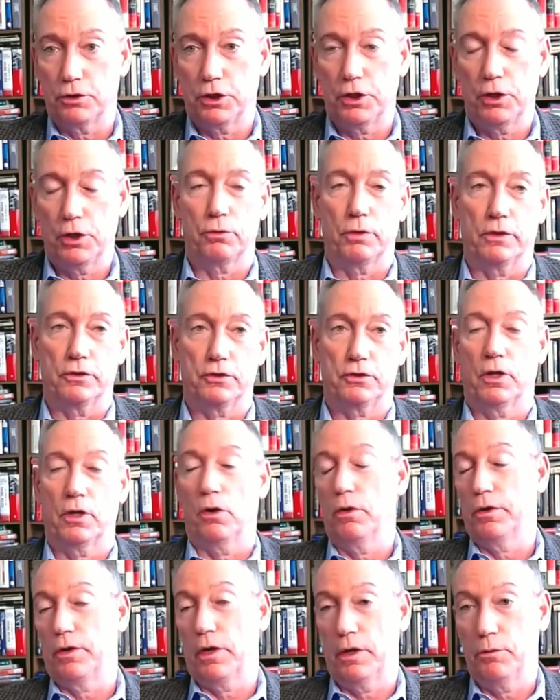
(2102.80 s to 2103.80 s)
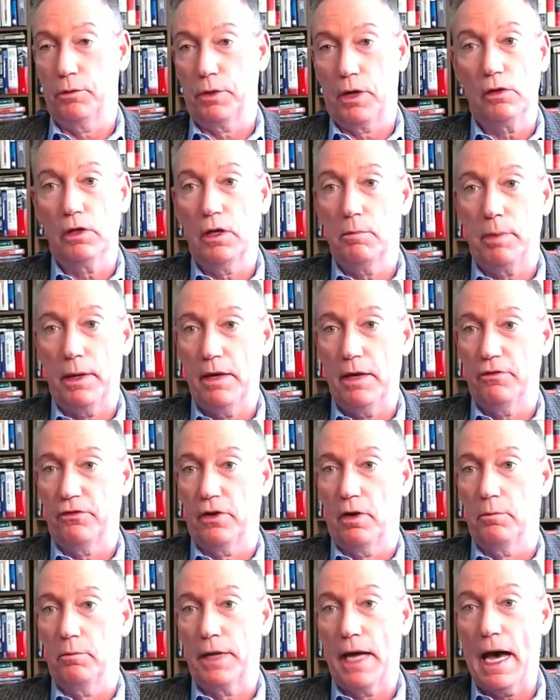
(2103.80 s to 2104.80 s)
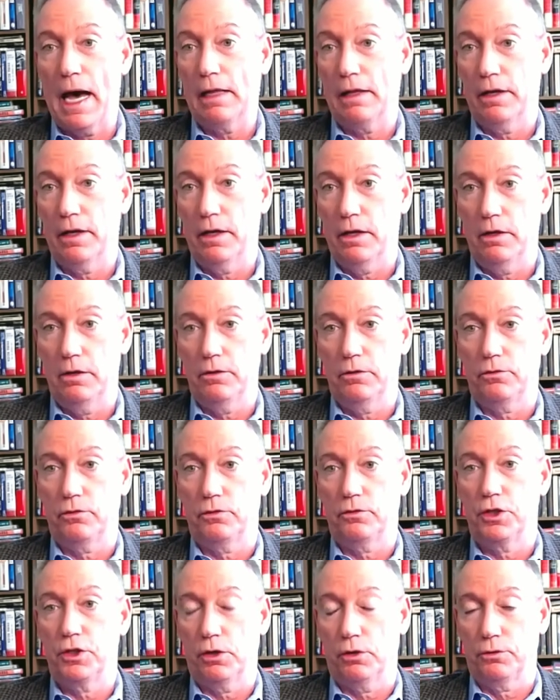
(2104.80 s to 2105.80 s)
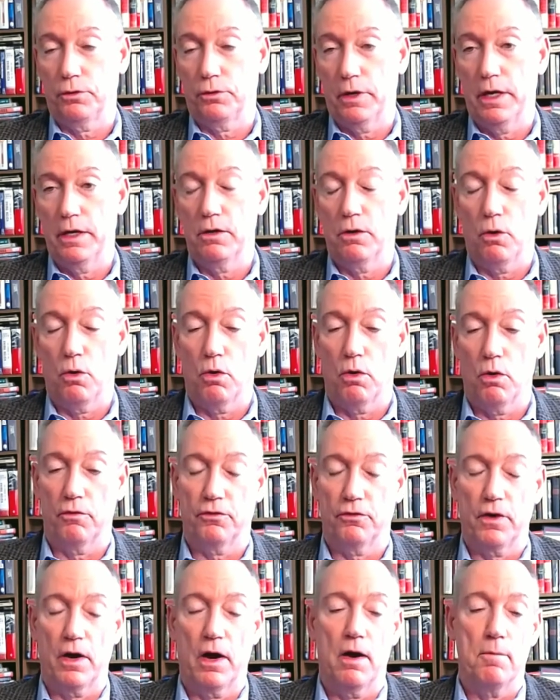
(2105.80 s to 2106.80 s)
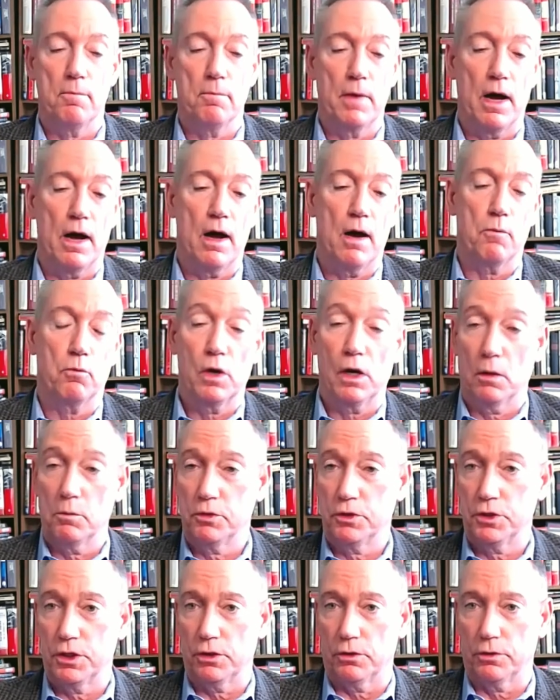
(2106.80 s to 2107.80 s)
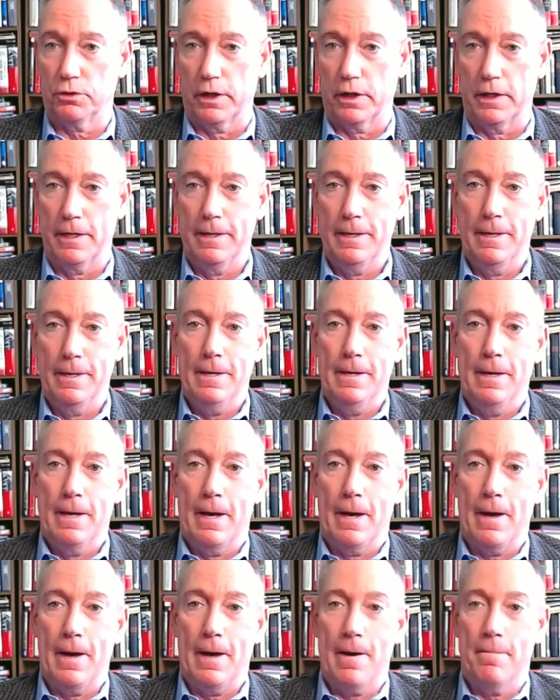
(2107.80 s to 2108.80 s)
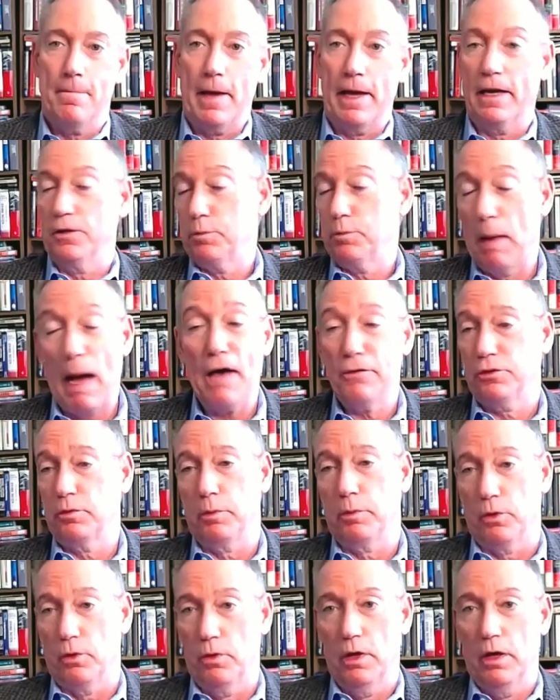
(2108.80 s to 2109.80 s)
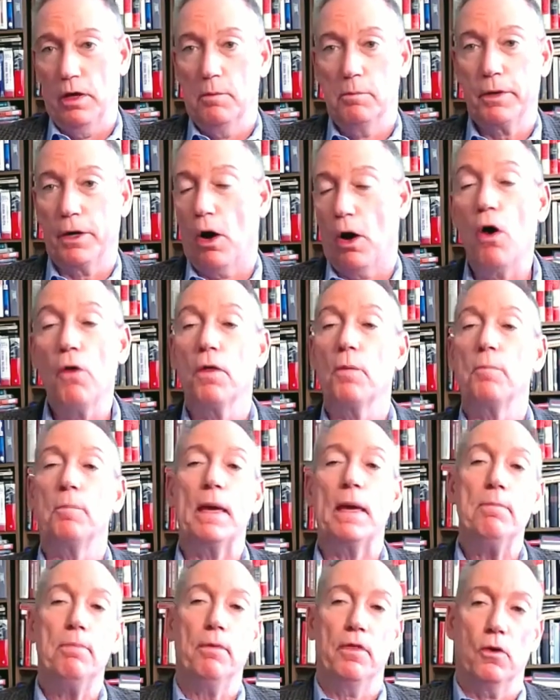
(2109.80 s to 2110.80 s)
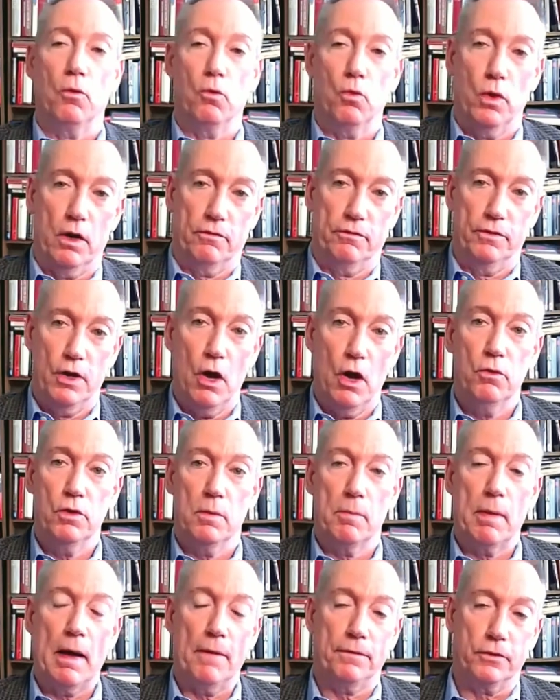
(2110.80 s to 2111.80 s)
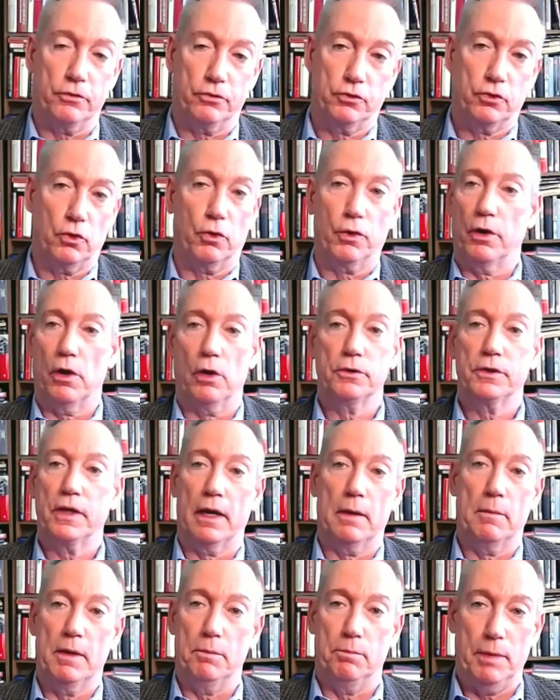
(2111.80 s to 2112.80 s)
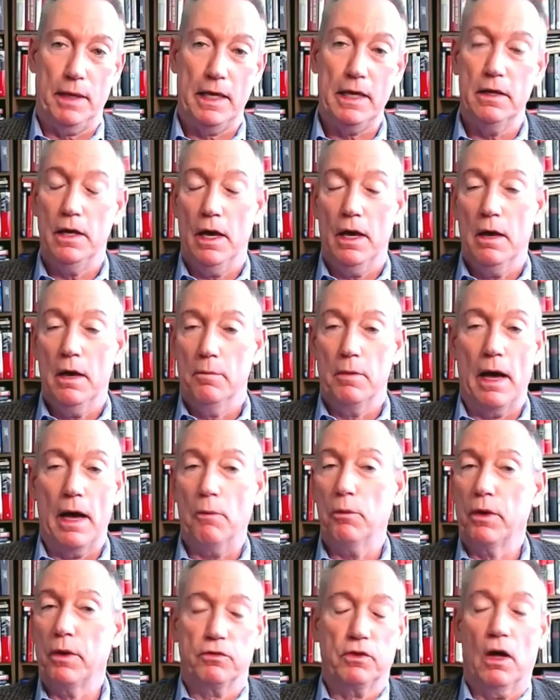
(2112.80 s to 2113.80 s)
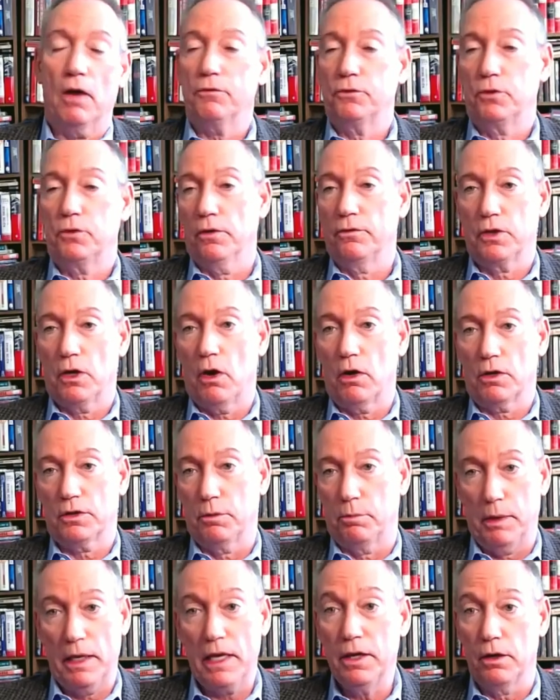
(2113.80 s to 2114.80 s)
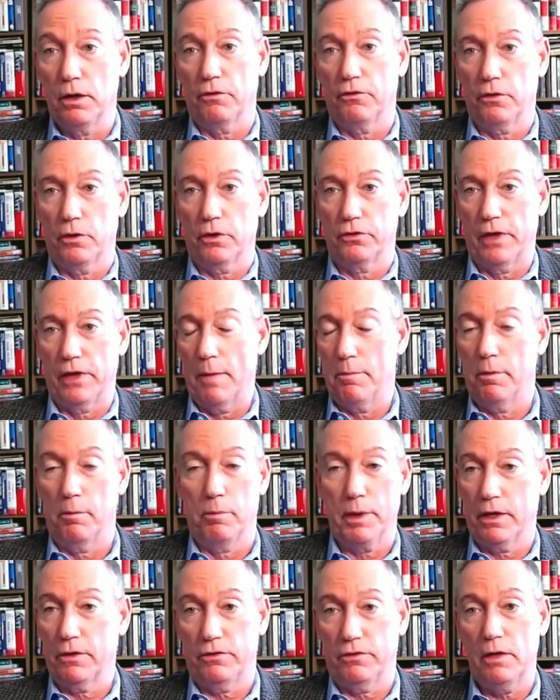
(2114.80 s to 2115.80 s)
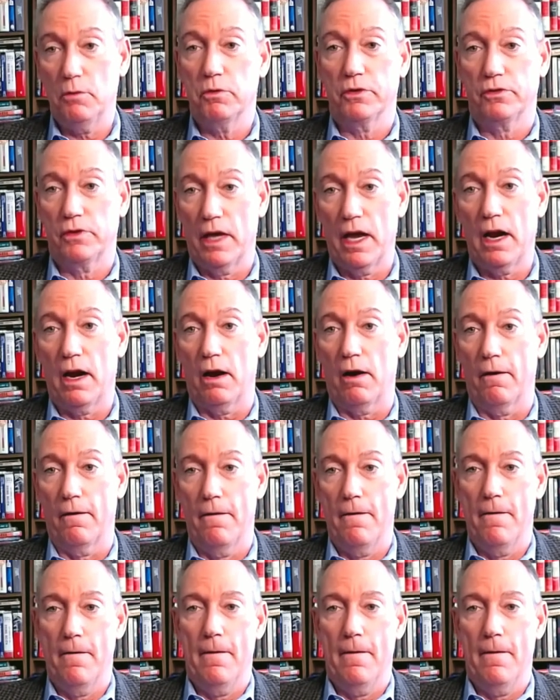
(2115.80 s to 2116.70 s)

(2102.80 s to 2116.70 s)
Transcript: no children, so it would only be from Nolly's children or from Willem's children. And it's possible, but all the people that would have known about the story all dead. I mean, Pete, I would have loved to have talked to Peter, for example, because he was there.